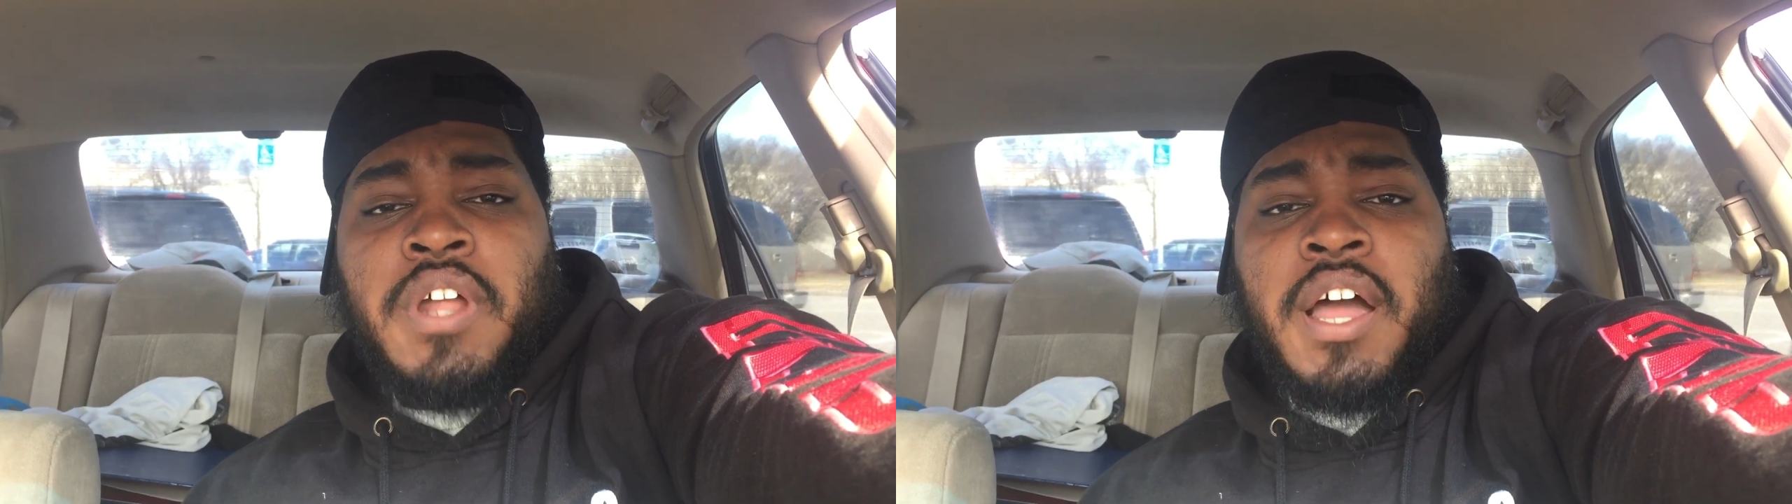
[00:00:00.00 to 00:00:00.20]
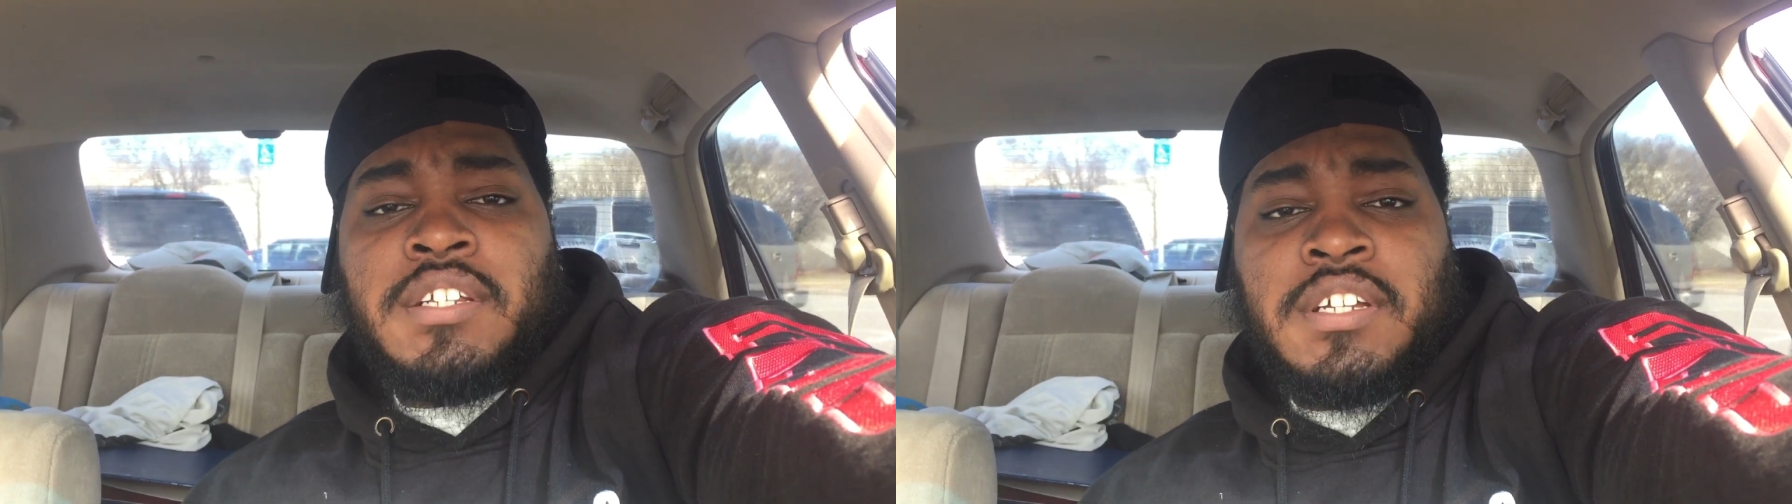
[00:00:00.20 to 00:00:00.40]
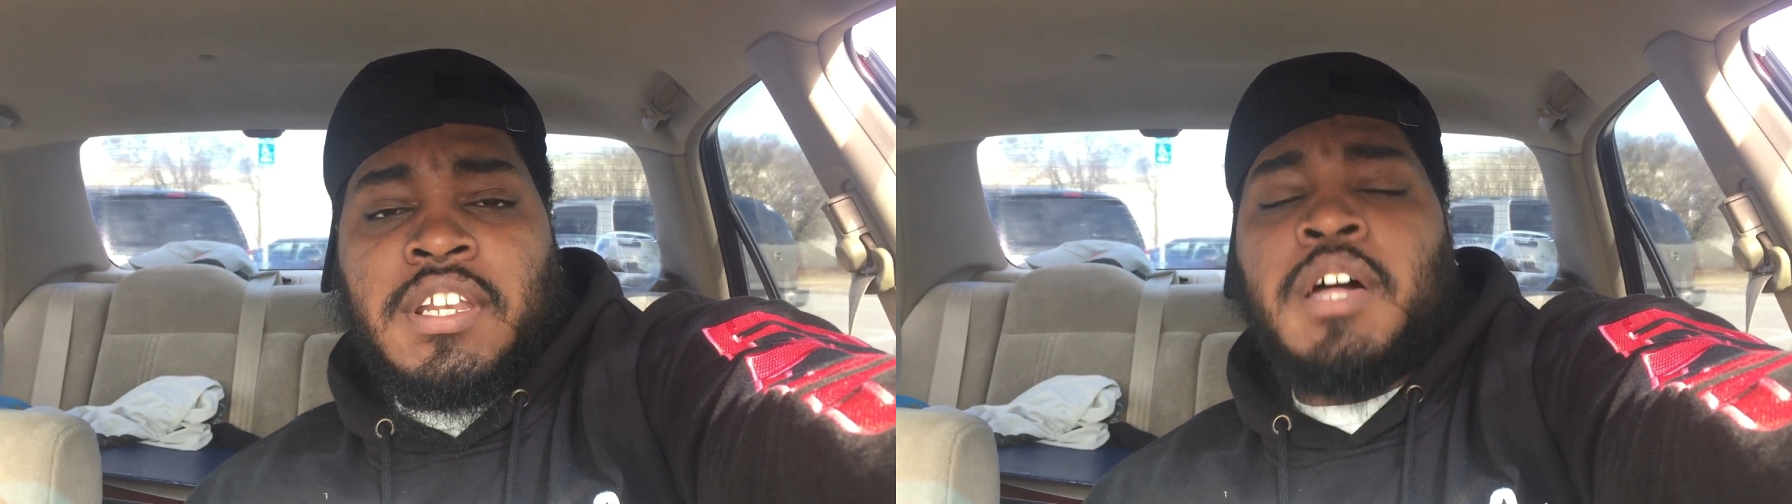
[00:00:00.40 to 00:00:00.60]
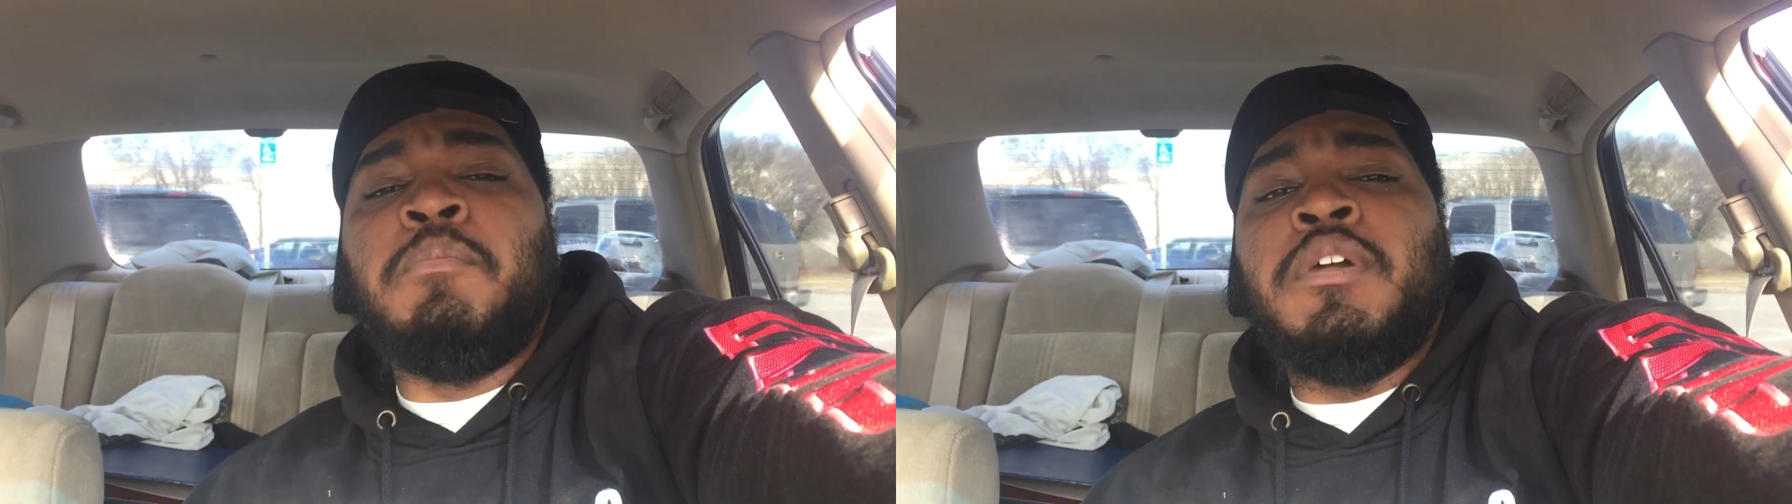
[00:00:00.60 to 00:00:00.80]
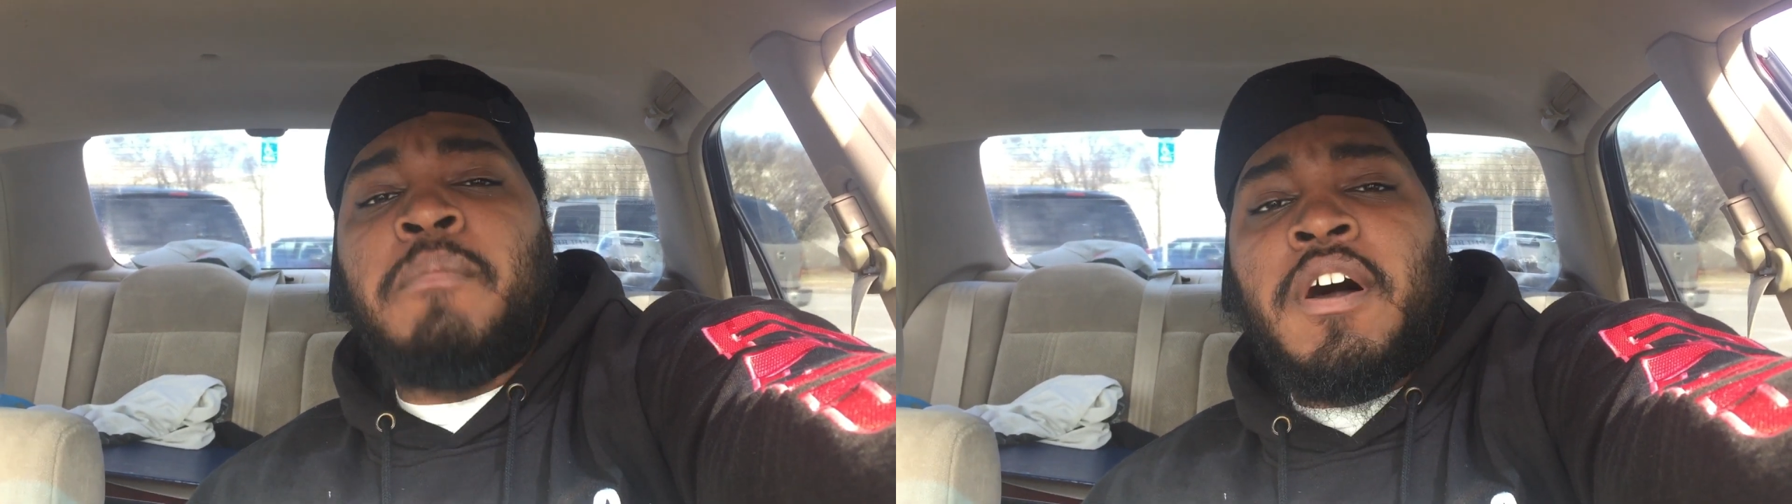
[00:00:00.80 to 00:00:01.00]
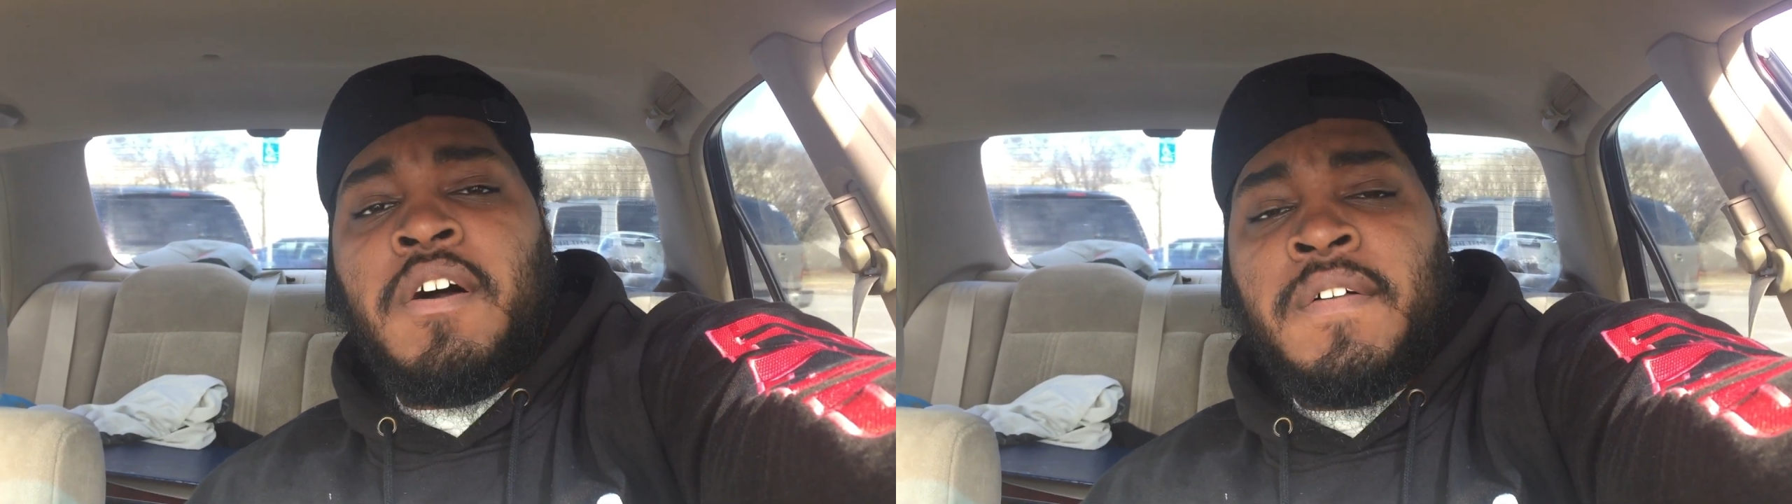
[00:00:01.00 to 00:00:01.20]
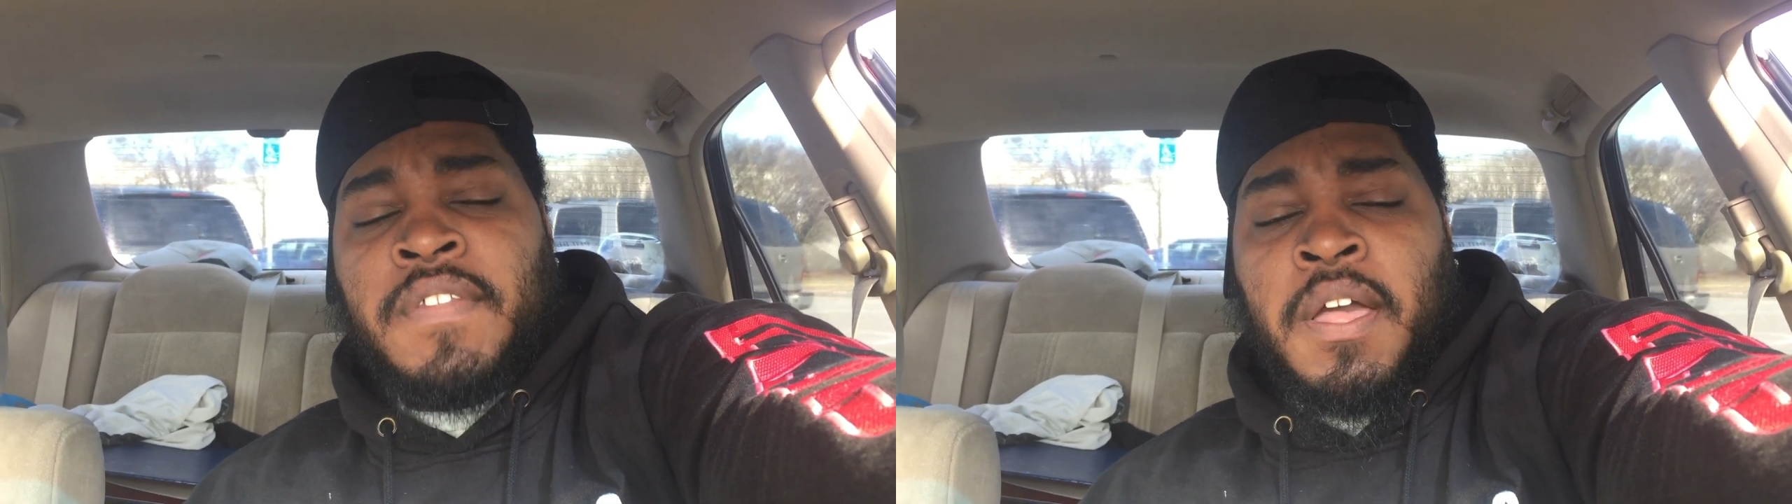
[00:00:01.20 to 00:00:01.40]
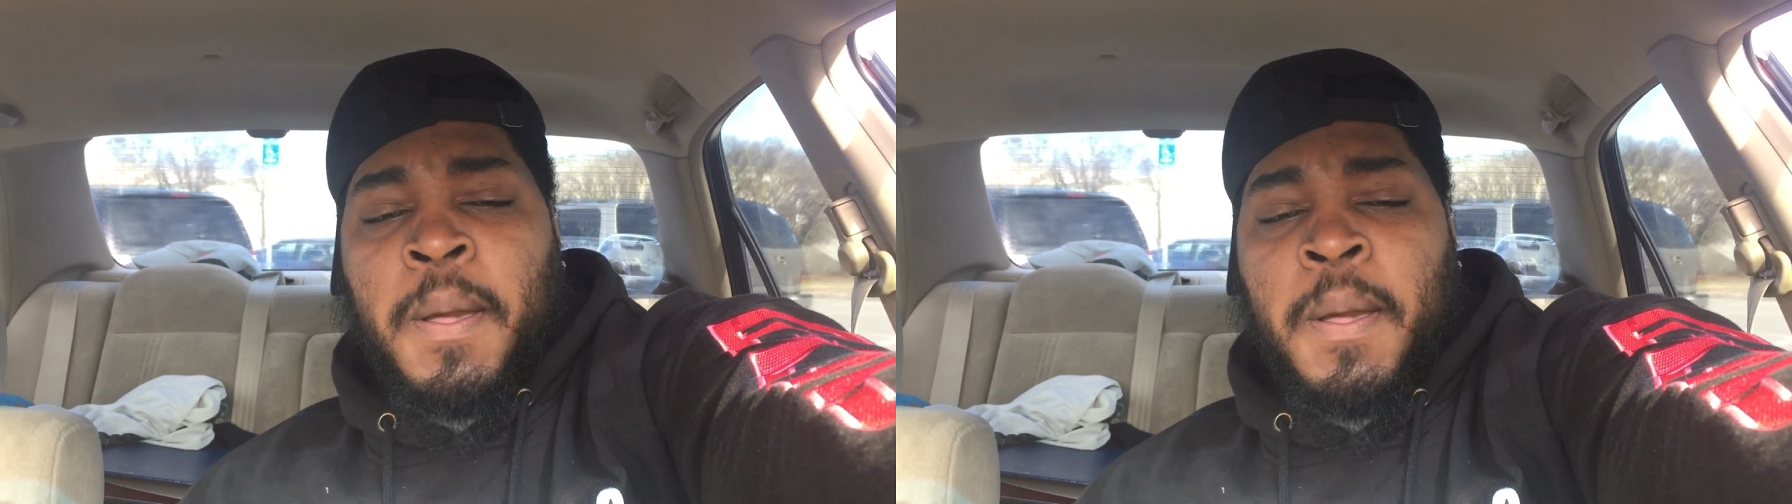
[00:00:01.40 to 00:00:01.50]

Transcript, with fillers: Notch, Columbia Mall.